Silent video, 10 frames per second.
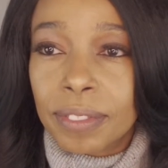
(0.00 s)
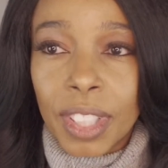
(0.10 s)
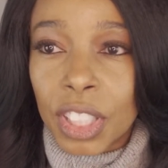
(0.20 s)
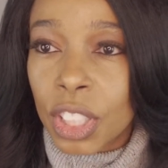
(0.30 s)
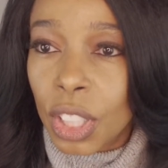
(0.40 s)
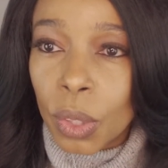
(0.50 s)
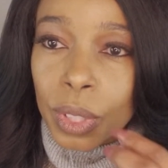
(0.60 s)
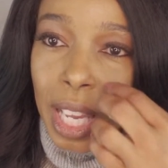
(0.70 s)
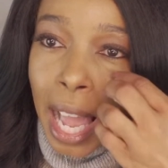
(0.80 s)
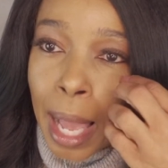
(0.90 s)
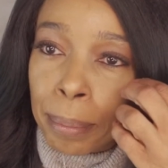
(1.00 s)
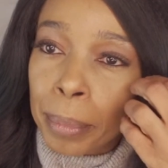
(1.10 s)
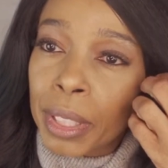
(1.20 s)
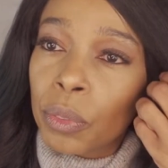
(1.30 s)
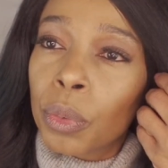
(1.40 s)
a good old
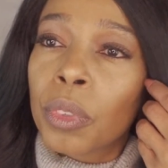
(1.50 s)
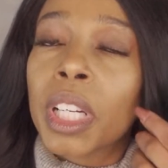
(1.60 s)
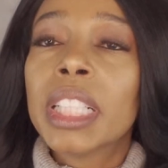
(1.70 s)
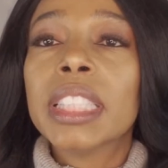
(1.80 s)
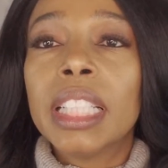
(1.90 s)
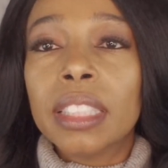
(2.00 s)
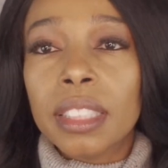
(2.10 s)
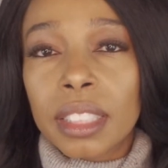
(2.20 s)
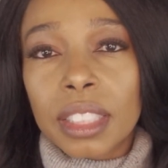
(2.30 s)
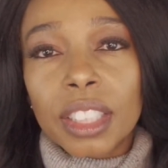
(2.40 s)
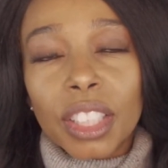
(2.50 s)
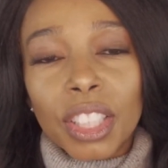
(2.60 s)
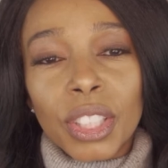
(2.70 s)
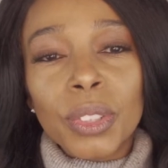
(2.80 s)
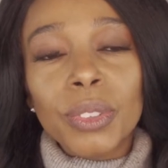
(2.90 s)
time, but really look
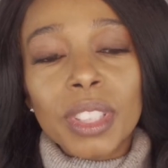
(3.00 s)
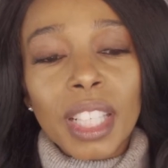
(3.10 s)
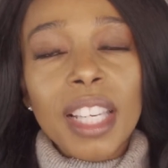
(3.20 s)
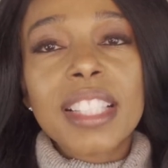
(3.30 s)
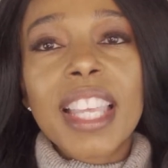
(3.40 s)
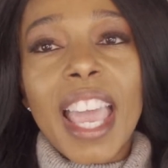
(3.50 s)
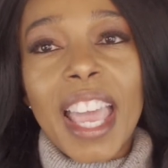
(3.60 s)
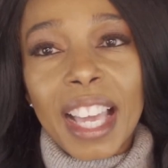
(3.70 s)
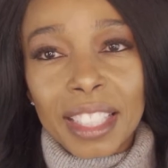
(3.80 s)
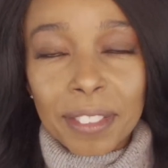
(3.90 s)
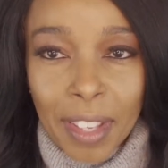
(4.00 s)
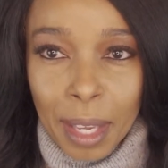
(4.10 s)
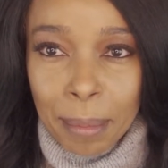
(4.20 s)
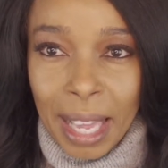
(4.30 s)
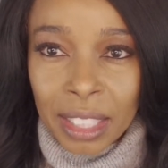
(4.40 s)
cute to
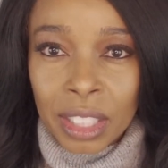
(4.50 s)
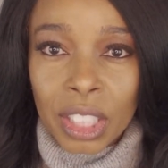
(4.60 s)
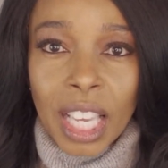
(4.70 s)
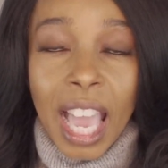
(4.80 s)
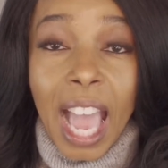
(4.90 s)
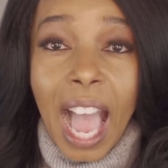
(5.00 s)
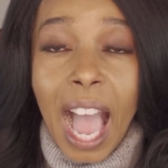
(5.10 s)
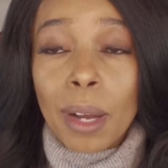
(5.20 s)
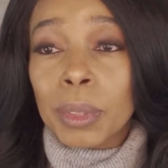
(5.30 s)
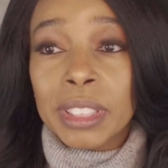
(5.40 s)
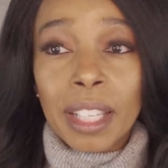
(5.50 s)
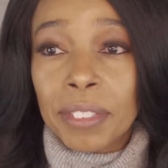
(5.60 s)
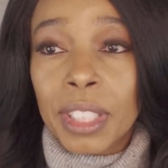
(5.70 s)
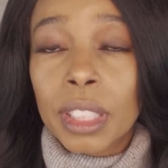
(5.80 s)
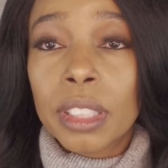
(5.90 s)
elevate my look. I would
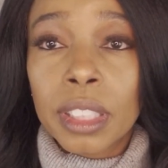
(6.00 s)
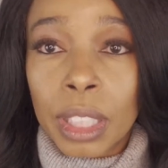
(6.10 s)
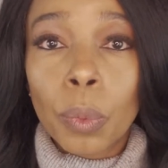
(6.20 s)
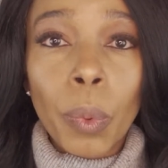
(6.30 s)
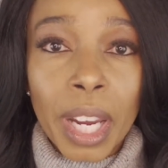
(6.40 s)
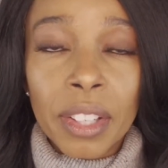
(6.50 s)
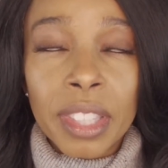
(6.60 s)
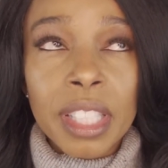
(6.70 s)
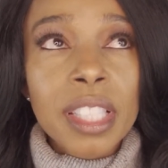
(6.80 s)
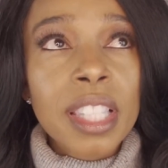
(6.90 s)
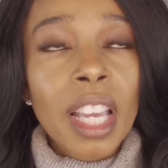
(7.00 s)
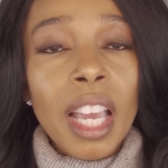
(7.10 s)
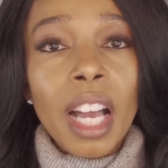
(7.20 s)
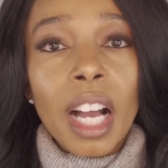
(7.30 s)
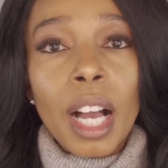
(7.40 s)
definitely wear this.
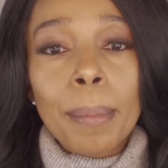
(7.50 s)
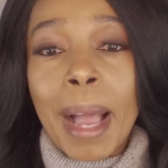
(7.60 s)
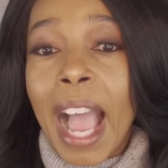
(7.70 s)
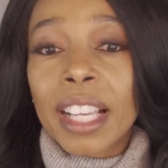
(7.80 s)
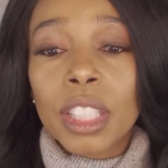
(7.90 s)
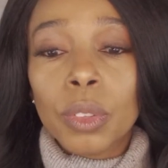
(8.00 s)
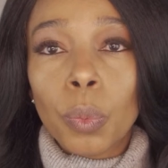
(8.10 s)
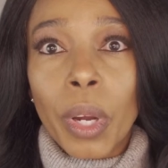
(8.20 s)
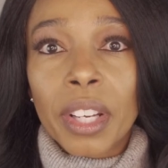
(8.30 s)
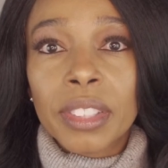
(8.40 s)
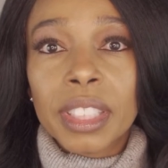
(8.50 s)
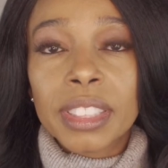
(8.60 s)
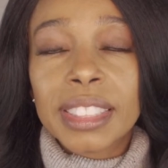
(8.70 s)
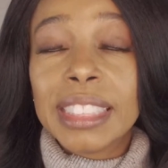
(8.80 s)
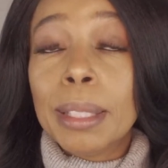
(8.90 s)
Um, I could wear
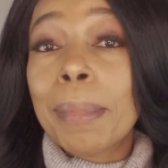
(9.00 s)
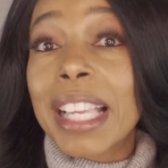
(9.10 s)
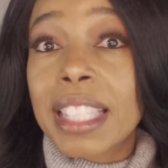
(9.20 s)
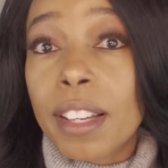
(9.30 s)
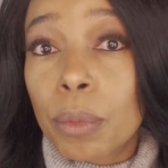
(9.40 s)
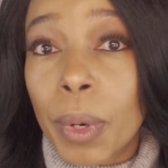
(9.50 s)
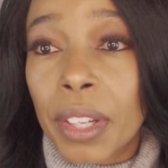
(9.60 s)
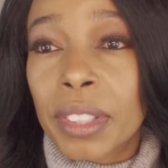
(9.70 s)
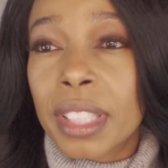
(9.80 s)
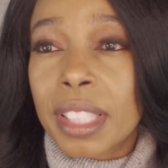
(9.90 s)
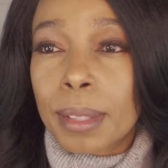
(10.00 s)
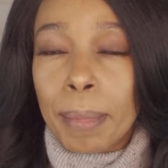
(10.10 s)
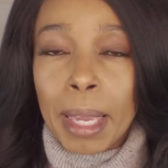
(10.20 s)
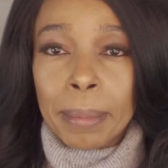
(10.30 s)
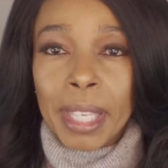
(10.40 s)
this, see myself wearing this
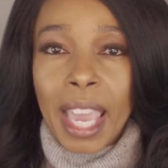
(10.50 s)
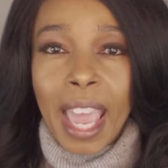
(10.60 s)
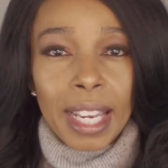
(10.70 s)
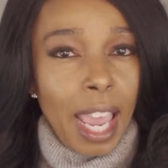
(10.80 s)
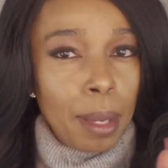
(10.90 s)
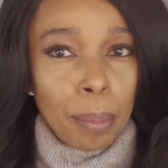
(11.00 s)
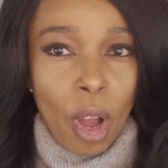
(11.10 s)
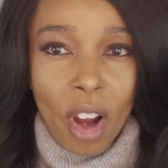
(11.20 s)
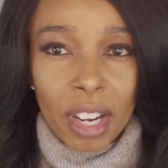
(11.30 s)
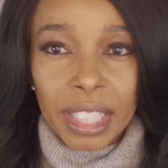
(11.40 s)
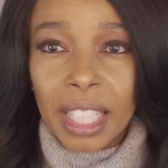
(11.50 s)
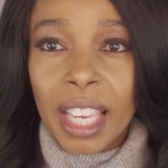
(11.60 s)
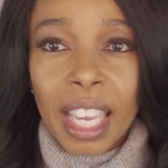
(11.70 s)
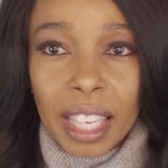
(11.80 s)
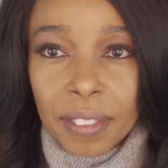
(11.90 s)
maybe at a party,
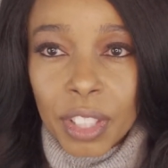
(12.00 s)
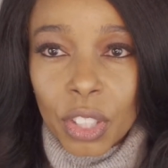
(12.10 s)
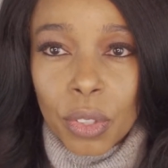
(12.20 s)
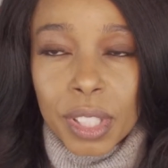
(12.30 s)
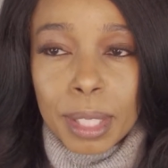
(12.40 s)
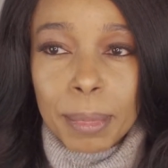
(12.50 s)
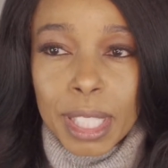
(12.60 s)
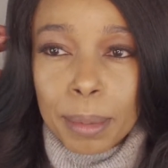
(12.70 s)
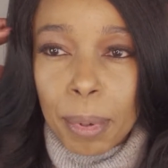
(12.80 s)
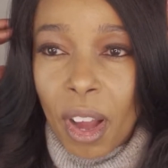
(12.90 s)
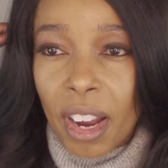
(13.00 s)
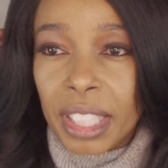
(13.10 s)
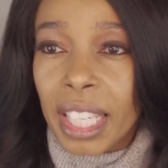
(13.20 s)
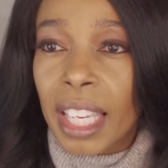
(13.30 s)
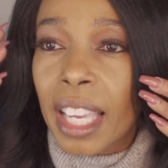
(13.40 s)
even a Christmas
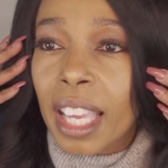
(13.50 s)
party.